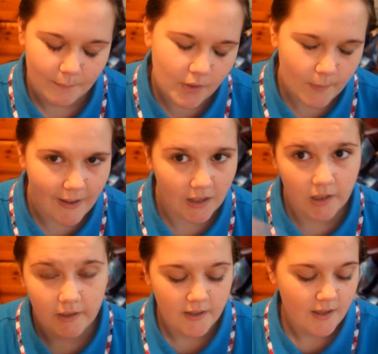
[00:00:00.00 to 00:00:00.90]
bookmark,
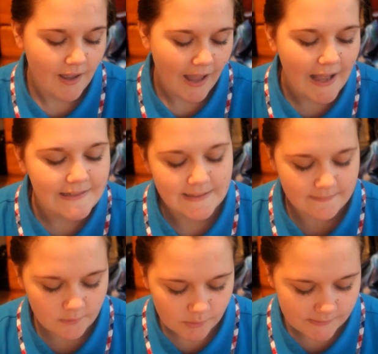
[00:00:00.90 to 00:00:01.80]
and in
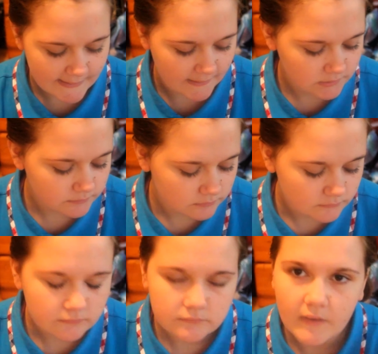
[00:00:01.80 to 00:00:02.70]
the hotel
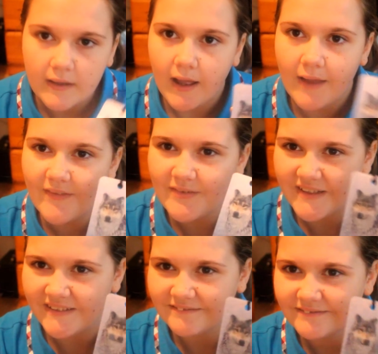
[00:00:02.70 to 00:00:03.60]
I found
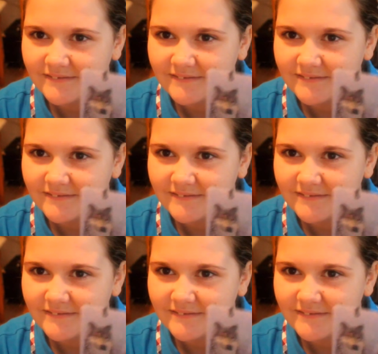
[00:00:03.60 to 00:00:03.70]
it.